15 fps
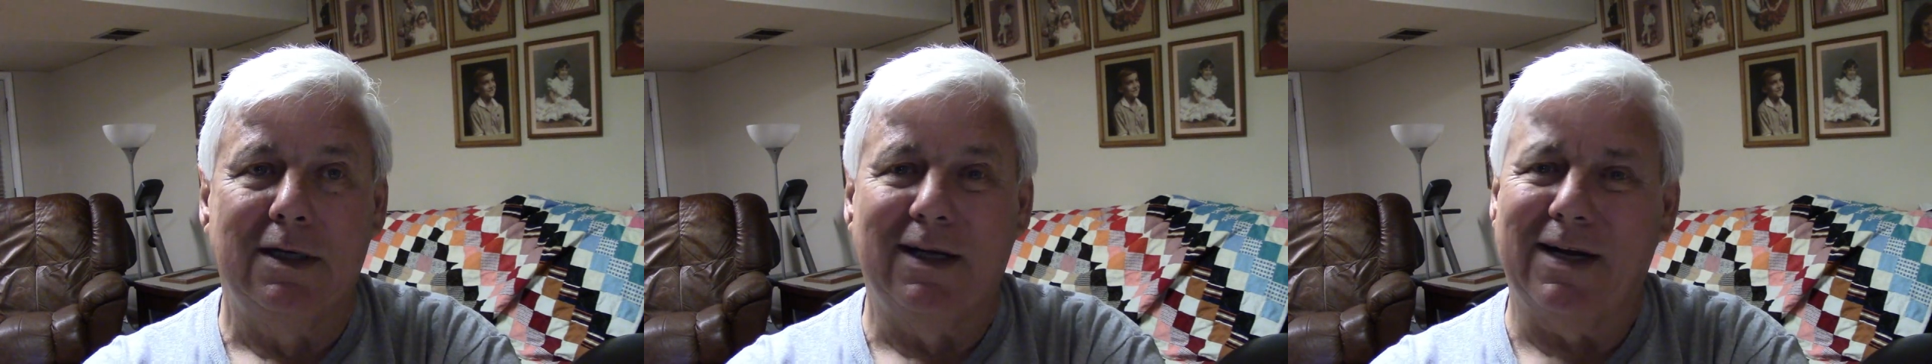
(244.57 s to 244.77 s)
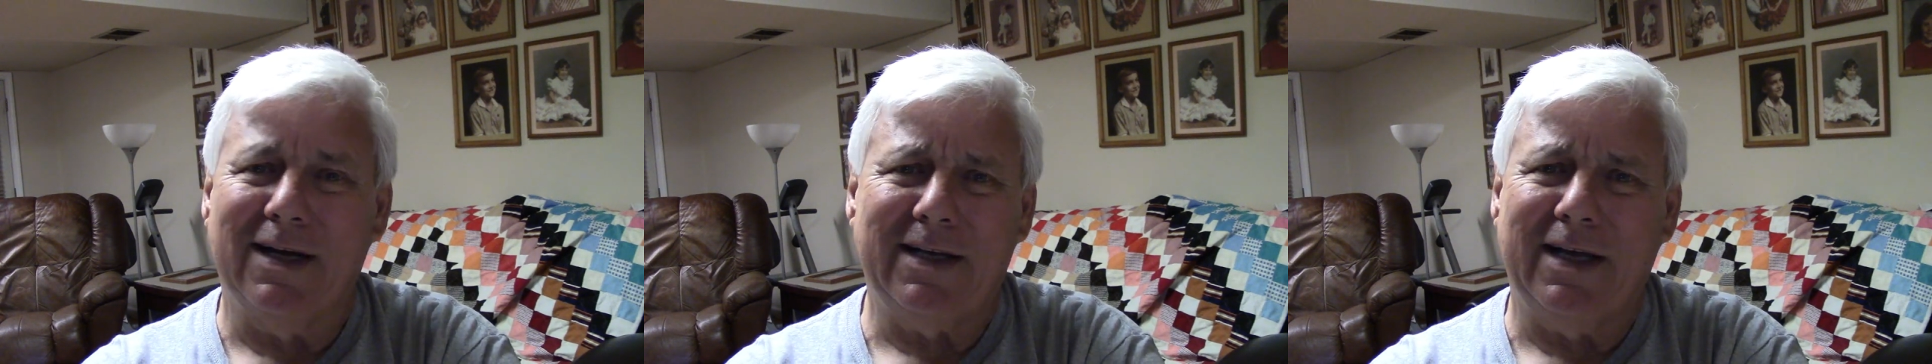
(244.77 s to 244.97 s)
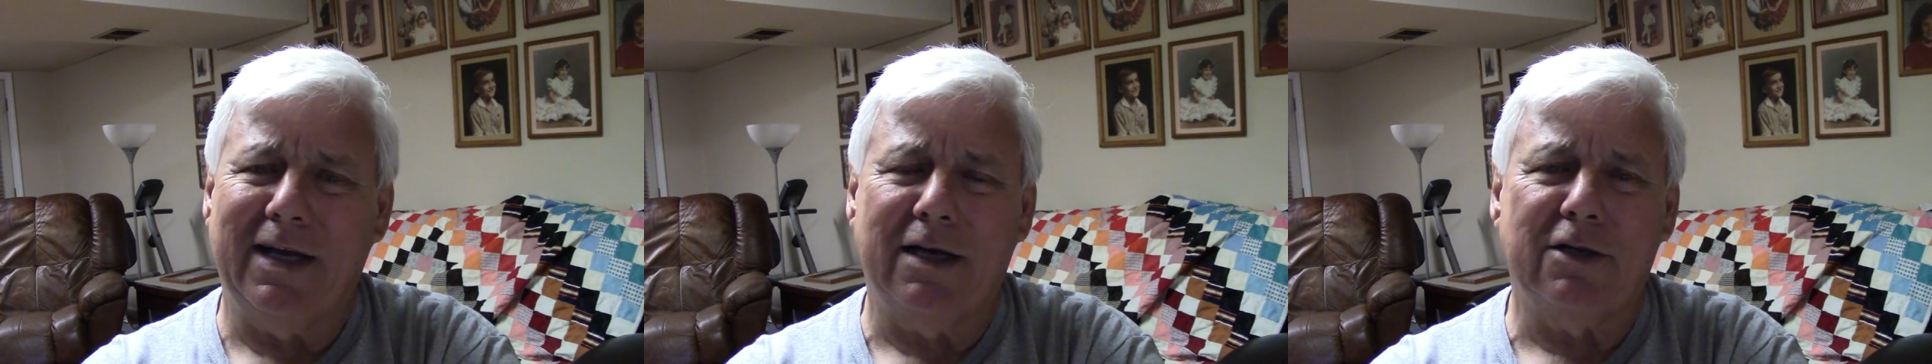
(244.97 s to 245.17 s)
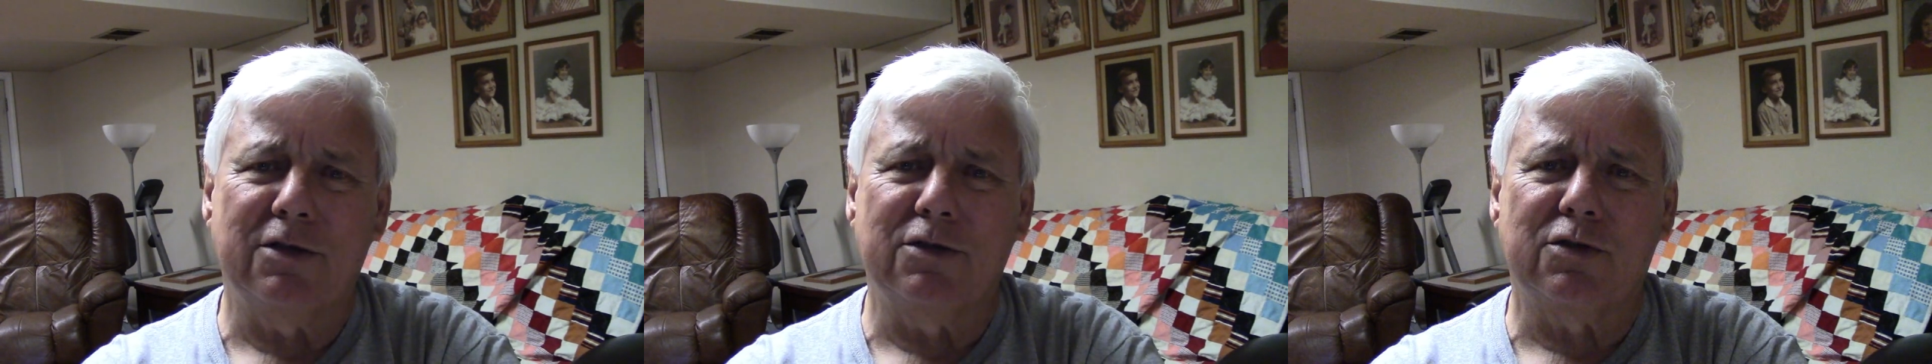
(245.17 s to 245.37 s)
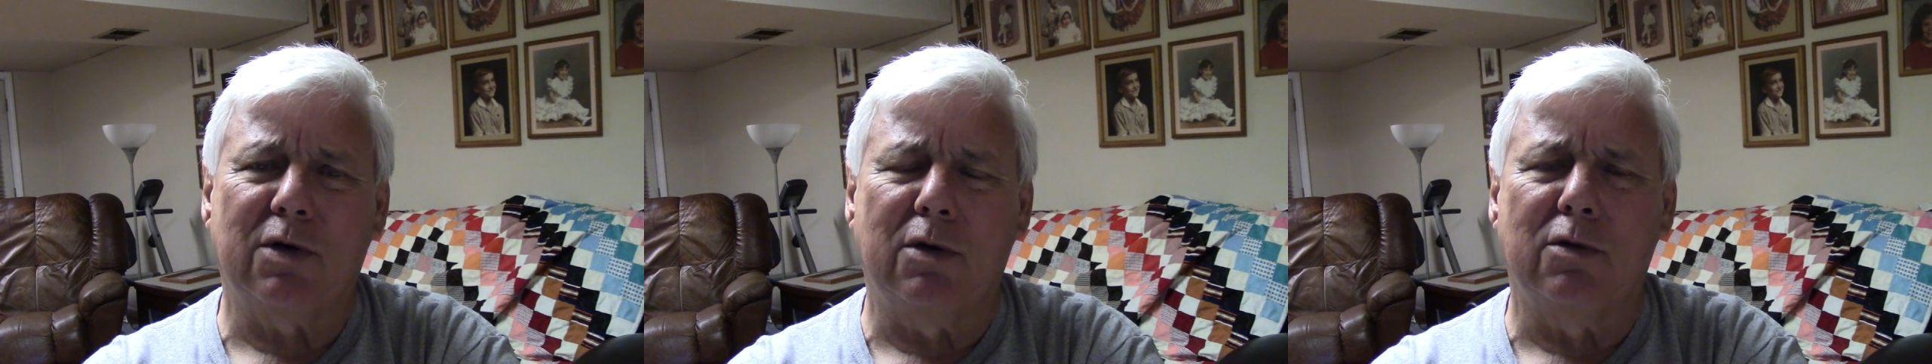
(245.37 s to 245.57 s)
And I can't
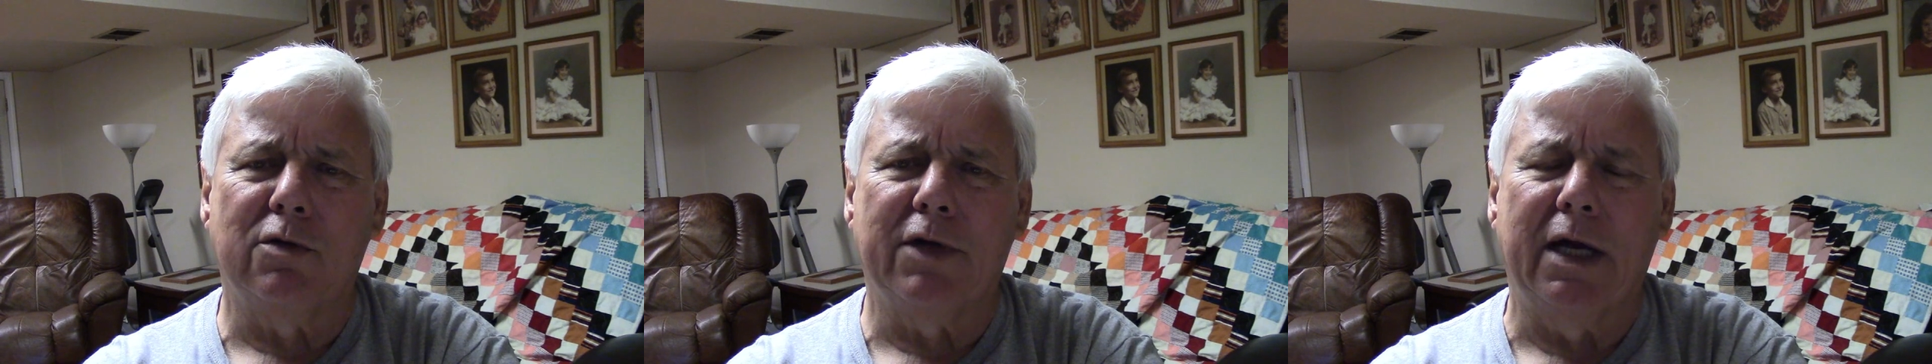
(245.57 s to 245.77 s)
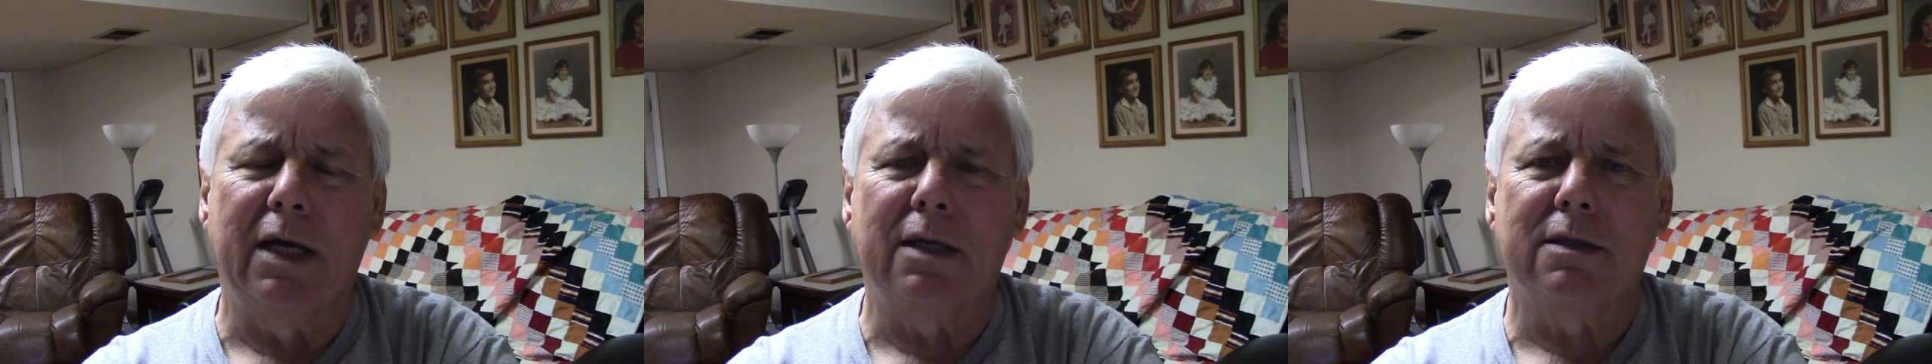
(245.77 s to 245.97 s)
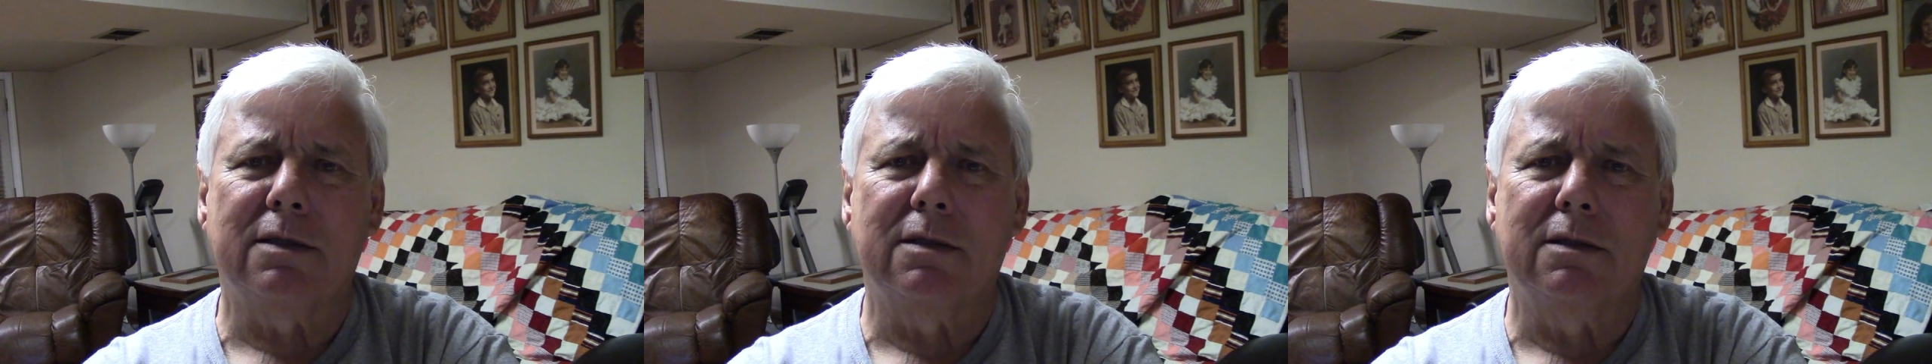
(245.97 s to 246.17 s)
control that.